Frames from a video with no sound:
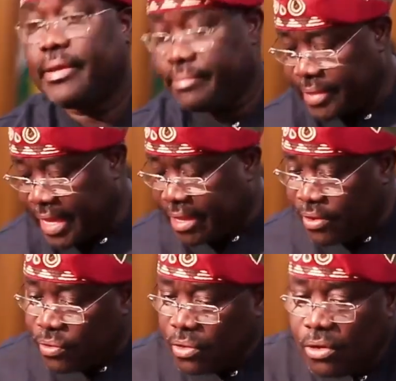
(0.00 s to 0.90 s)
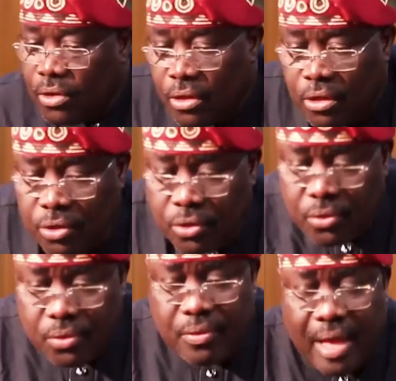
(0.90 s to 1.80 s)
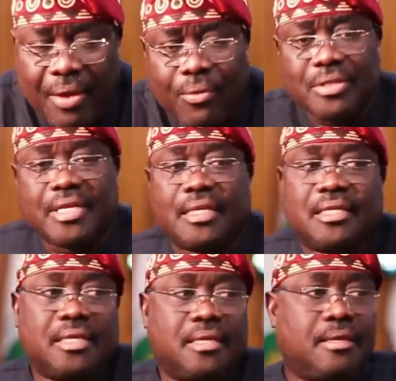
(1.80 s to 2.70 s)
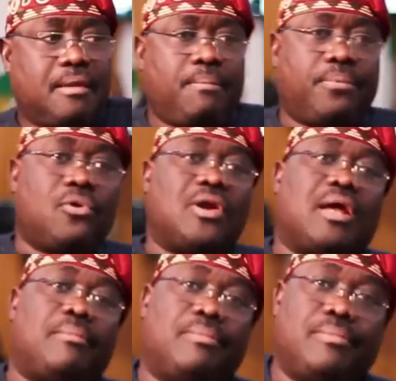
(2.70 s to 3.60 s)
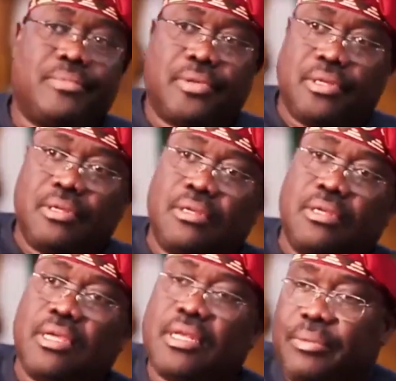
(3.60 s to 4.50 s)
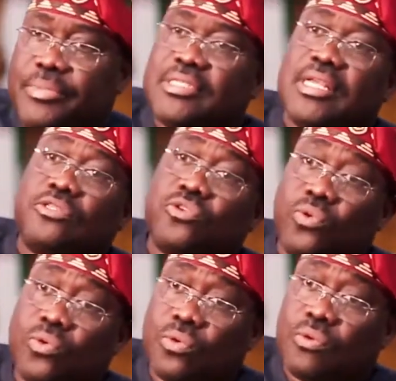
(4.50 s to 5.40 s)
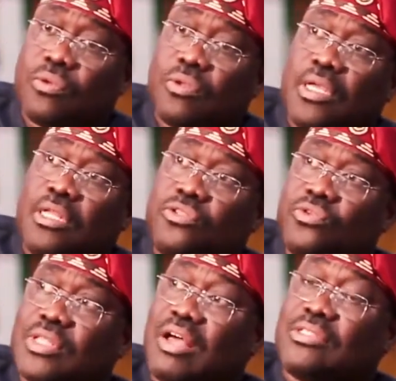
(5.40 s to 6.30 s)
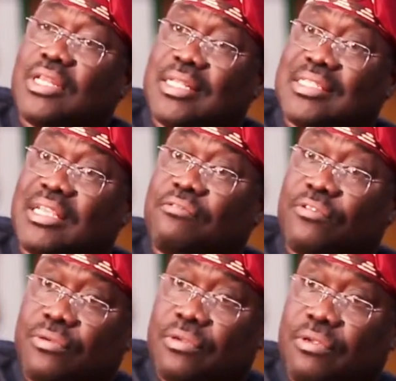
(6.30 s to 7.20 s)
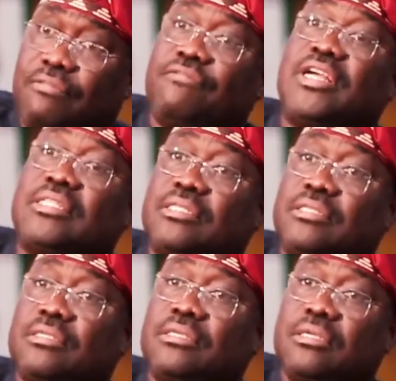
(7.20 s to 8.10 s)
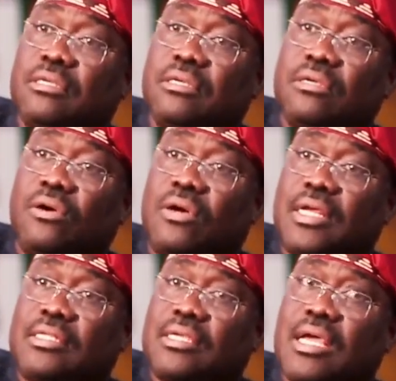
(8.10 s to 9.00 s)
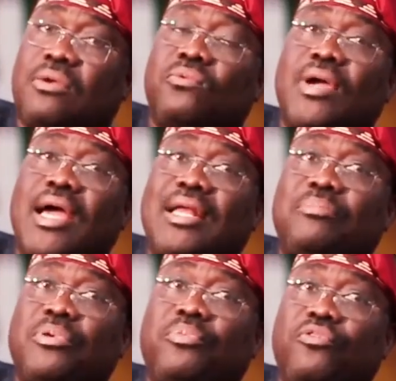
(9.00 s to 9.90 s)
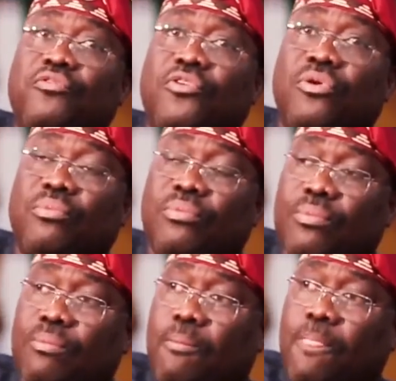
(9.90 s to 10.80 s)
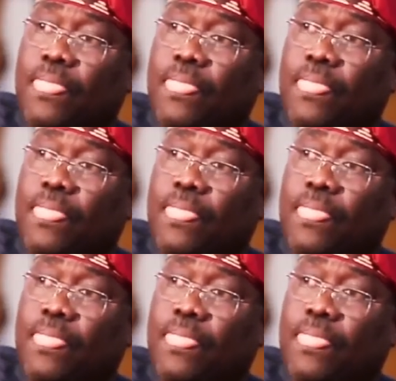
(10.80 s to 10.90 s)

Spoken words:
Yeah, thank you. You know, I was at a program in a business school in 2007 in France. All right. And we had people from